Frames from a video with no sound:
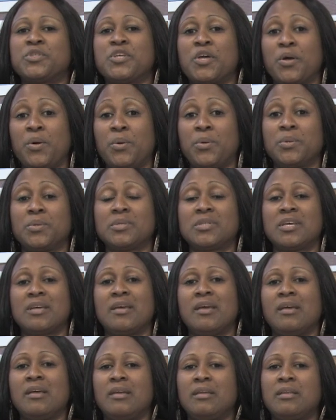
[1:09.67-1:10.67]
told
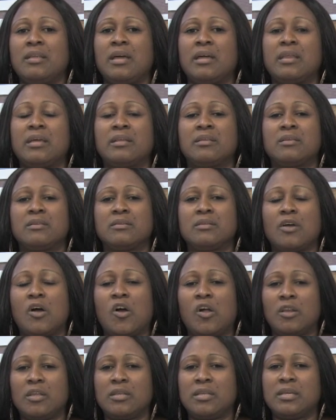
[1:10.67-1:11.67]
that at the
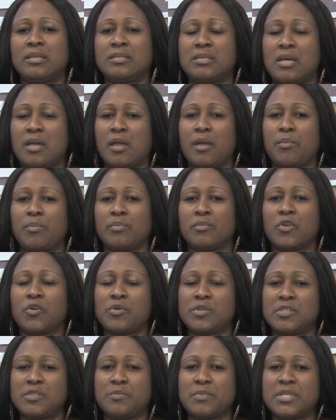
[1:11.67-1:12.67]
holiday time,
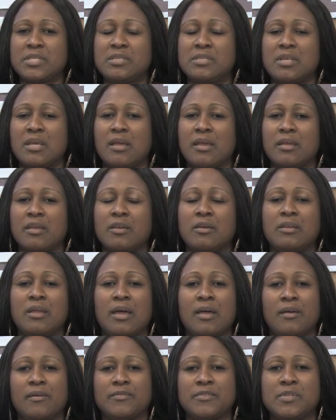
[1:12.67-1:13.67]
Christmas, I could
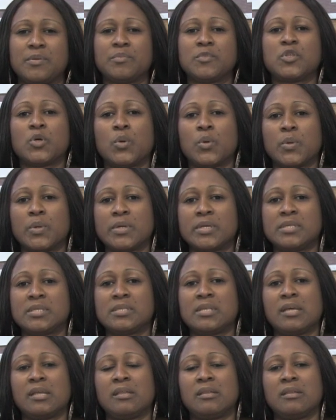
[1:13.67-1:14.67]
have some
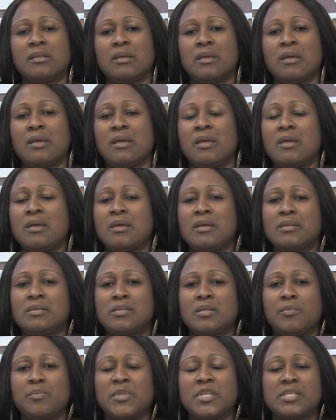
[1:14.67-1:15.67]
toys and
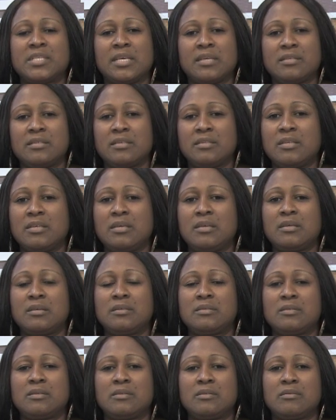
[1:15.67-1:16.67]
some
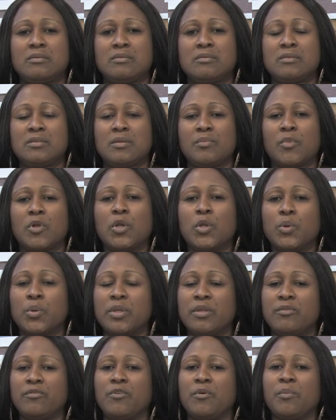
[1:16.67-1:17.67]
necessities and some
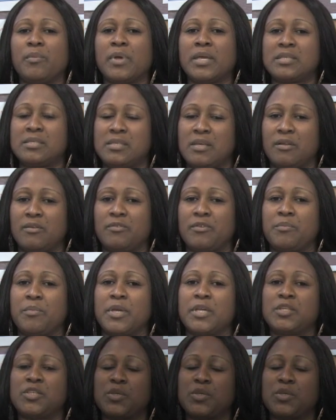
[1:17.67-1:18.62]
clothing for myself and my